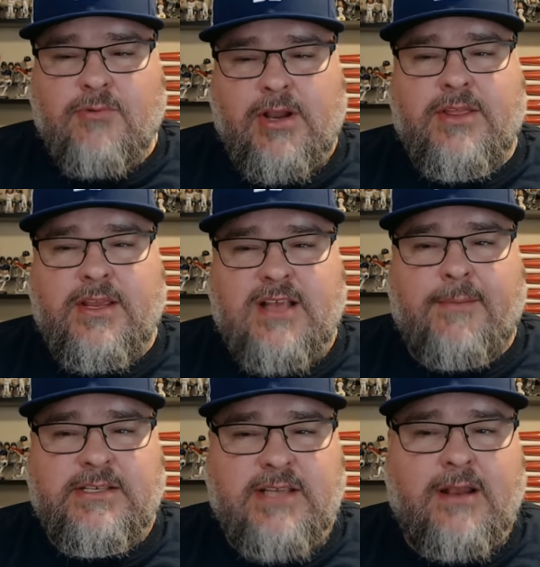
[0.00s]
one of the things
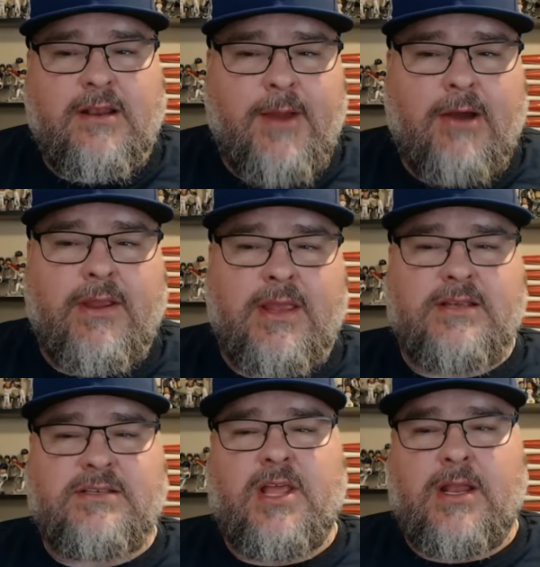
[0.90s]
I'm excited about
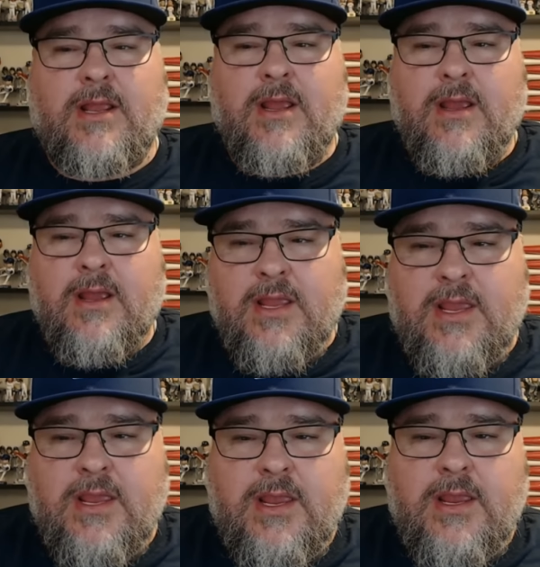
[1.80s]
is that
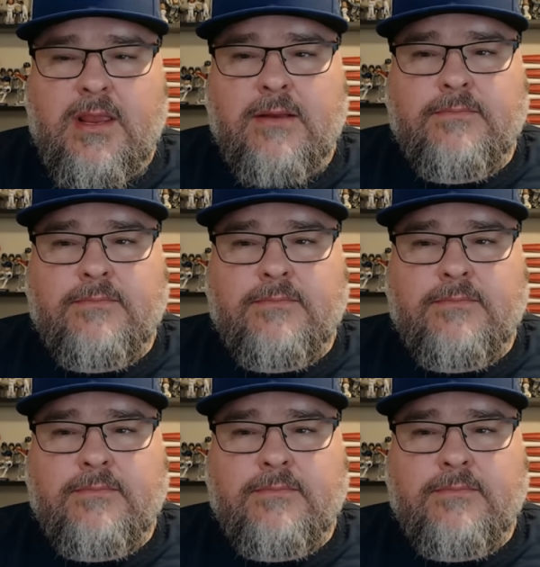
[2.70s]
he